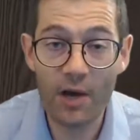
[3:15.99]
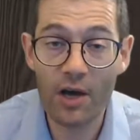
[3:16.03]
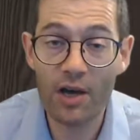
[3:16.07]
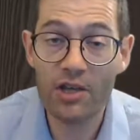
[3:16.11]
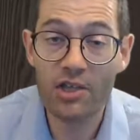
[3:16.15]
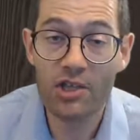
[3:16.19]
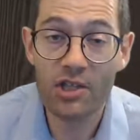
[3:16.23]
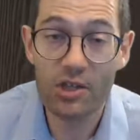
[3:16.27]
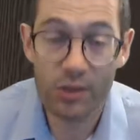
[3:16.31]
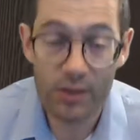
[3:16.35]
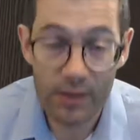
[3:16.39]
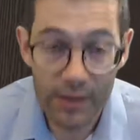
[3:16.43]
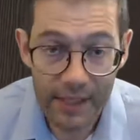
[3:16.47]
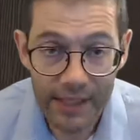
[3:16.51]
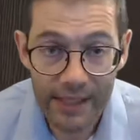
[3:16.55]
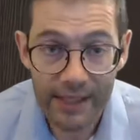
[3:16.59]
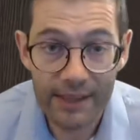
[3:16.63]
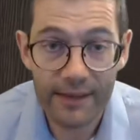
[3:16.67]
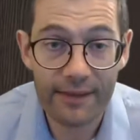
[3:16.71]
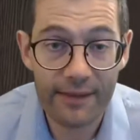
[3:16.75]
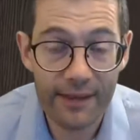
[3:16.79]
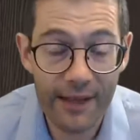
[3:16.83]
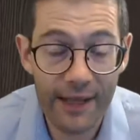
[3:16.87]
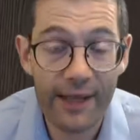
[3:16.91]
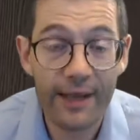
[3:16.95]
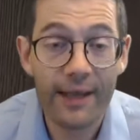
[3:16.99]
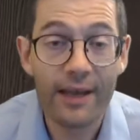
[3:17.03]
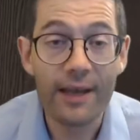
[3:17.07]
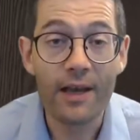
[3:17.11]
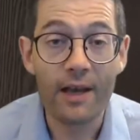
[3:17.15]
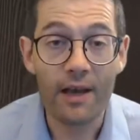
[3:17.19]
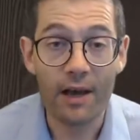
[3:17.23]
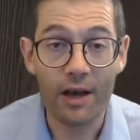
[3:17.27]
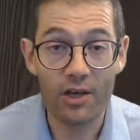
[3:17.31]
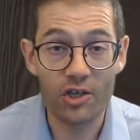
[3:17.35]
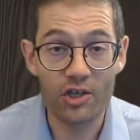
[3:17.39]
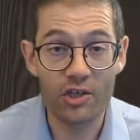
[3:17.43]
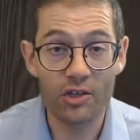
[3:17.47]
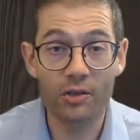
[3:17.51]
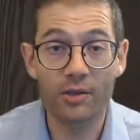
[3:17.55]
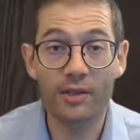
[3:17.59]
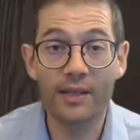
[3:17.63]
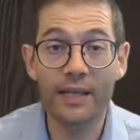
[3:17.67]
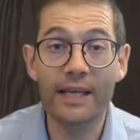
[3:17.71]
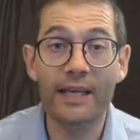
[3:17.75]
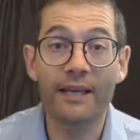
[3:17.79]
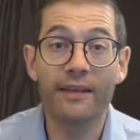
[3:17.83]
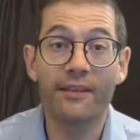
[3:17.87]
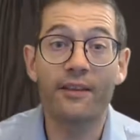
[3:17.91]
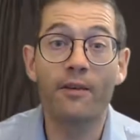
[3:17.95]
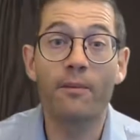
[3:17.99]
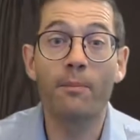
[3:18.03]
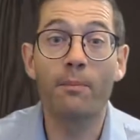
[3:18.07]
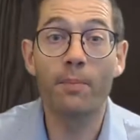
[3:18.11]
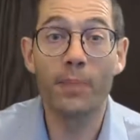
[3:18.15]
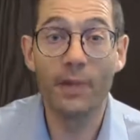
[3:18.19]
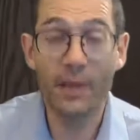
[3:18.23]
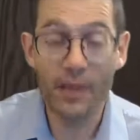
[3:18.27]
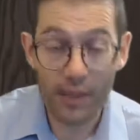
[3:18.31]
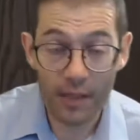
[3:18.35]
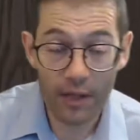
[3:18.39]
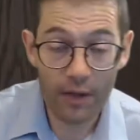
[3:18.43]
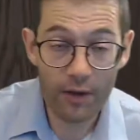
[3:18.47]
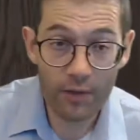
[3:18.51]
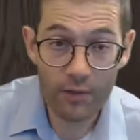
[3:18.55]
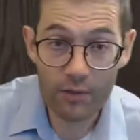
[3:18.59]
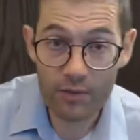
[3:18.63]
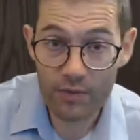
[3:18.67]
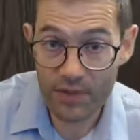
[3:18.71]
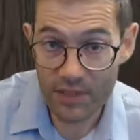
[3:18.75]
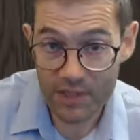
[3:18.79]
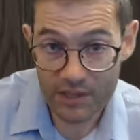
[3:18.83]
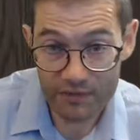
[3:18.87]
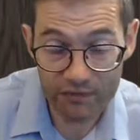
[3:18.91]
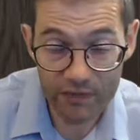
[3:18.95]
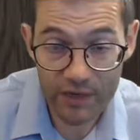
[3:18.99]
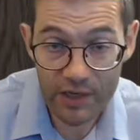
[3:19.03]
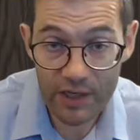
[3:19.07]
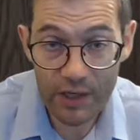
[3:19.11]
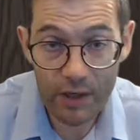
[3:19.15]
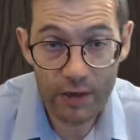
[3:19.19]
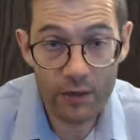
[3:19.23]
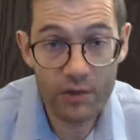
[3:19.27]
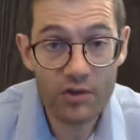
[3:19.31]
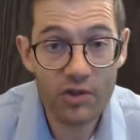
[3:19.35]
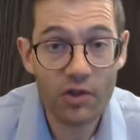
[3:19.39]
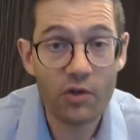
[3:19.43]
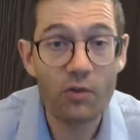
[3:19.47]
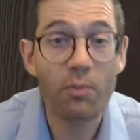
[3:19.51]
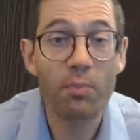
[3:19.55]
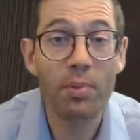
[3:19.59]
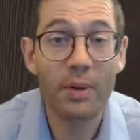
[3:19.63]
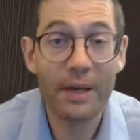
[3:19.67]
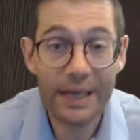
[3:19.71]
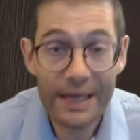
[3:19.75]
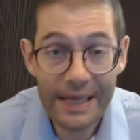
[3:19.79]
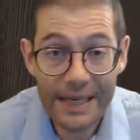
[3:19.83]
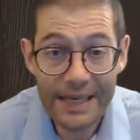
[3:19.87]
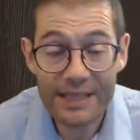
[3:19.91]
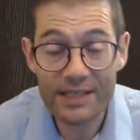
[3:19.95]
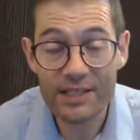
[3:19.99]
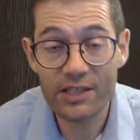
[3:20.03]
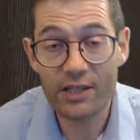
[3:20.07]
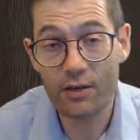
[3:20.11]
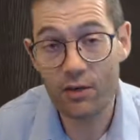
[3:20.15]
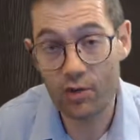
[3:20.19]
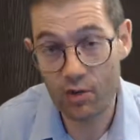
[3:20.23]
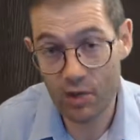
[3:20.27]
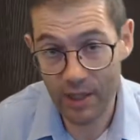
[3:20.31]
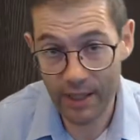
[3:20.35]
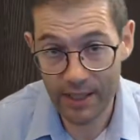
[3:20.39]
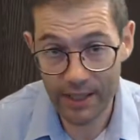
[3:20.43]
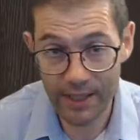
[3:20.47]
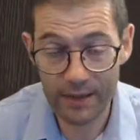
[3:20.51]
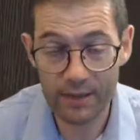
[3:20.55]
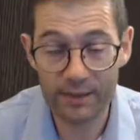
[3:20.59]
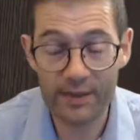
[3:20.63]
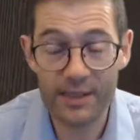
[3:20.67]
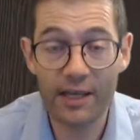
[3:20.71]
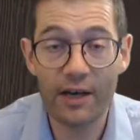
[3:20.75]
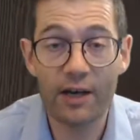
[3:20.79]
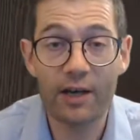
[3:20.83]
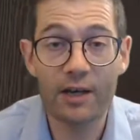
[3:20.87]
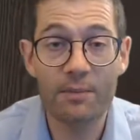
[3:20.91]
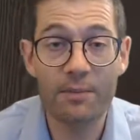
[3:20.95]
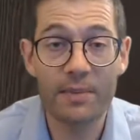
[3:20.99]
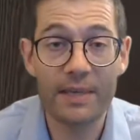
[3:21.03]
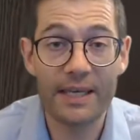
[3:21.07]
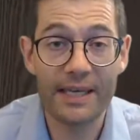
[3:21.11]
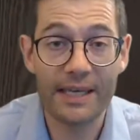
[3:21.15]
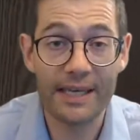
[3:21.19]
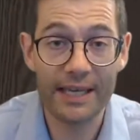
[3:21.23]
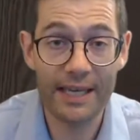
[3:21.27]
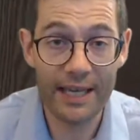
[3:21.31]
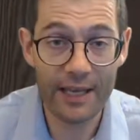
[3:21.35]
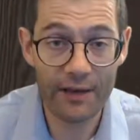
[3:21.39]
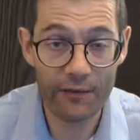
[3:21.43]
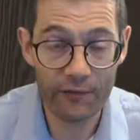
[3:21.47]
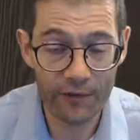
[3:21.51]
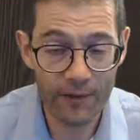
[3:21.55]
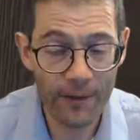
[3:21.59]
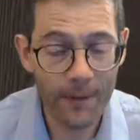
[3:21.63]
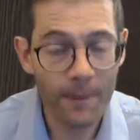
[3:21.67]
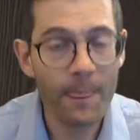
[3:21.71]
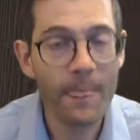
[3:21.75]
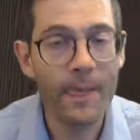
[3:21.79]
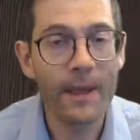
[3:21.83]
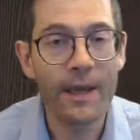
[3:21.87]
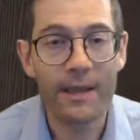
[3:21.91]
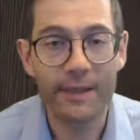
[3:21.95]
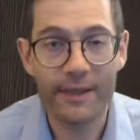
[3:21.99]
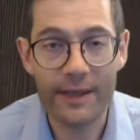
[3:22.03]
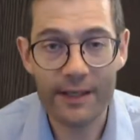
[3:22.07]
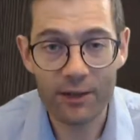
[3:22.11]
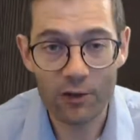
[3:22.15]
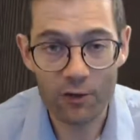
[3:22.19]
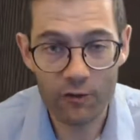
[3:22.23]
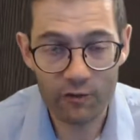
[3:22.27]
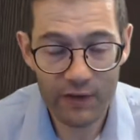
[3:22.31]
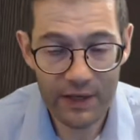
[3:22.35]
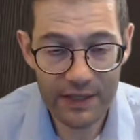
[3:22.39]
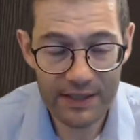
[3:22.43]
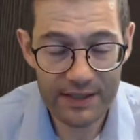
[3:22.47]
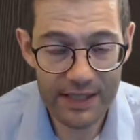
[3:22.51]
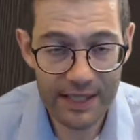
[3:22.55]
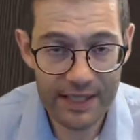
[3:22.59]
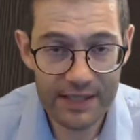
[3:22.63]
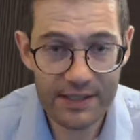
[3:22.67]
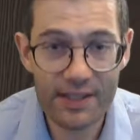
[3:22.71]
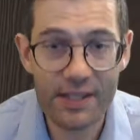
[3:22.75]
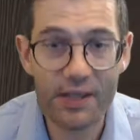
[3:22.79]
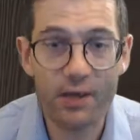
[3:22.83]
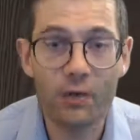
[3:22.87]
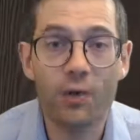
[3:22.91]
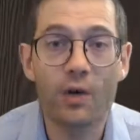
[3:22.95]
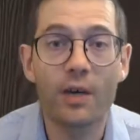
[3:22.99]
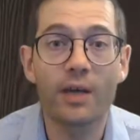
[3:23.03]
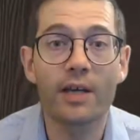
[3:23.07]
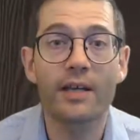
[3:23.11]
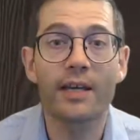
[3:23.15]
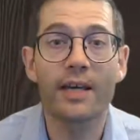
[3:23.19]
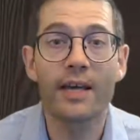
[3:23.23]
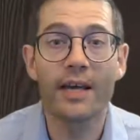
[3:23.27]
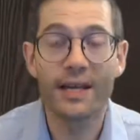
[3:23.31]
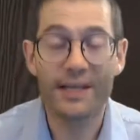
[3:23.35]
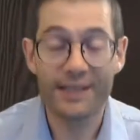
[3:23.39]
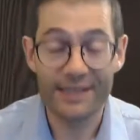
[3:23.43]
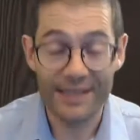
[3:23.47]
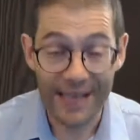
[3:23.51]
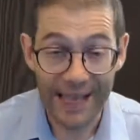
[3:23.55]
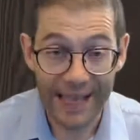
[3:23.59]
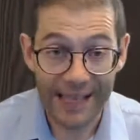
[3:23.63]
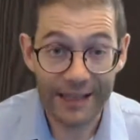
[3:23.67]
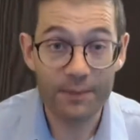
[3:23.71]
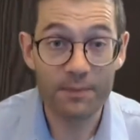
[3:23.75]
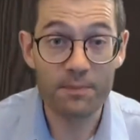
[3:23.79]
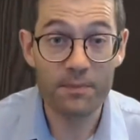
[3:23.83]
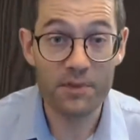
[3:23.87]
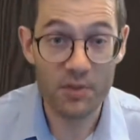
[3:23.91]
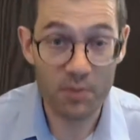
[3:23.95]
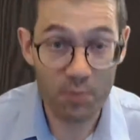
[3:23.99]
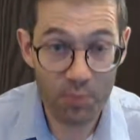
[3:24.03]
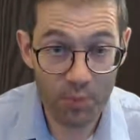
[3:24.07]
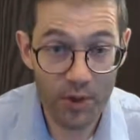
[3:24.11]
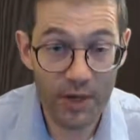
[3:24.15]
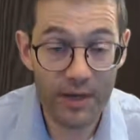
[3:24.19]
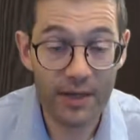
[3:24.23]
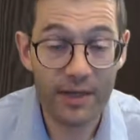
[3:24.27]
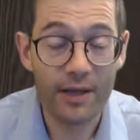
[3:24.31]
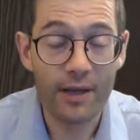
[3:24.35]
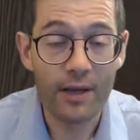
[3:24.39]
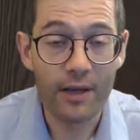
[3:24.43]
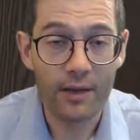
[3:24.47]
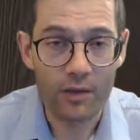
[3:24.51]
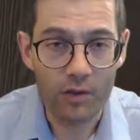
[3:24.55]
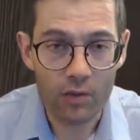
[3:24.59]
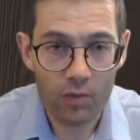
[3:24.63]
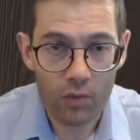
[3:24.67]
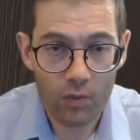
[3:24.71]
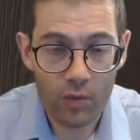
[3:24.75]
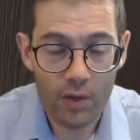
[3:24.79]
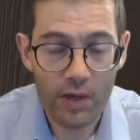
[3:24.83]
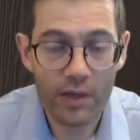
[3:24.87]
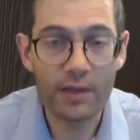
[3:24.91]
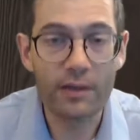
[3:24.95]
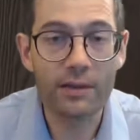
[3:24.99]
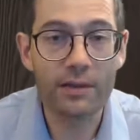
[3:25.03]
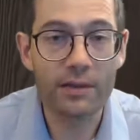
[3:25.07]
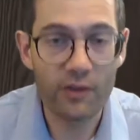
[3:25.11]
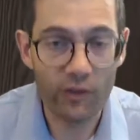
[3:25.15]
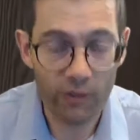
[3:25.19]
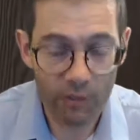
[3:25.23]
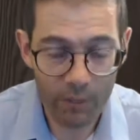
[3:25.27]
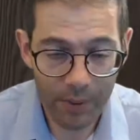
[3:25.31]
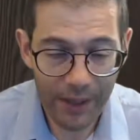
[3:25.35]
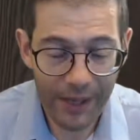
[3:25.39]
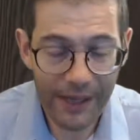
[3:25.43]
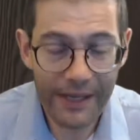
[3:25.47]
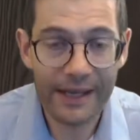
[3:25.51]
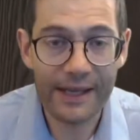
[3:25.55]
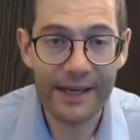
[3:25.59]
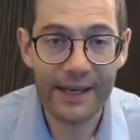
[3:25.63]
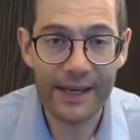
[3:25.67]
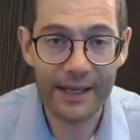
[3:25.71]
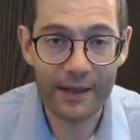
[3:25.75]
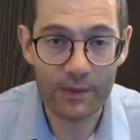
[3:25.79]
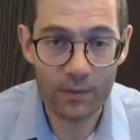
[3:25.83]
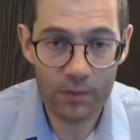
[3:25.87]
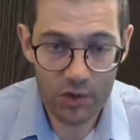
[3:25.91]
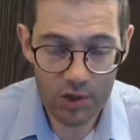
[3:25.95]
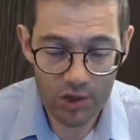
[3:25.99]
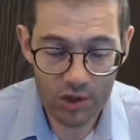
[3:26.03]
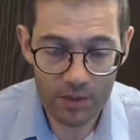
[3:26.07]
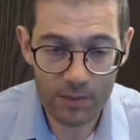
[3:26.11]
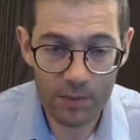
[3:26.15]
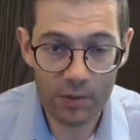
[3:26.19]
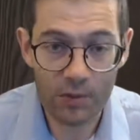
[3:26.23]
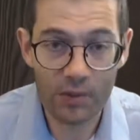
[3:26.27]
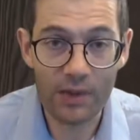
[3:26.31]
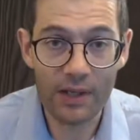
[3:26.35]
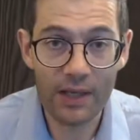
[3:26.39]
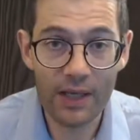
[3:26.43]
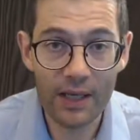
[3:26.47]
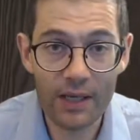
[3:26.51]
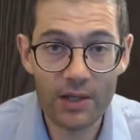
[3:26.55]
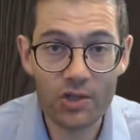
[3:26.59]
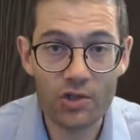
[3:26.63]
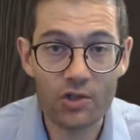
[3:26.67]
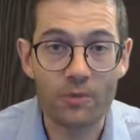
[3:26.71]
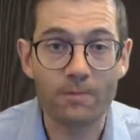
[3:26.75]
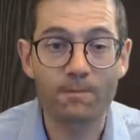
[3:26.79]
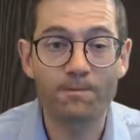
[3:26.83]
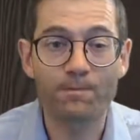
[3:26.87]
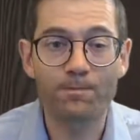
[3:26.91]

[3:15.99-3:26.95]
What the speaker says: I shall link them below this video, so please go check out the IPLF. They do fantastic work to help spread the world of plain language communication.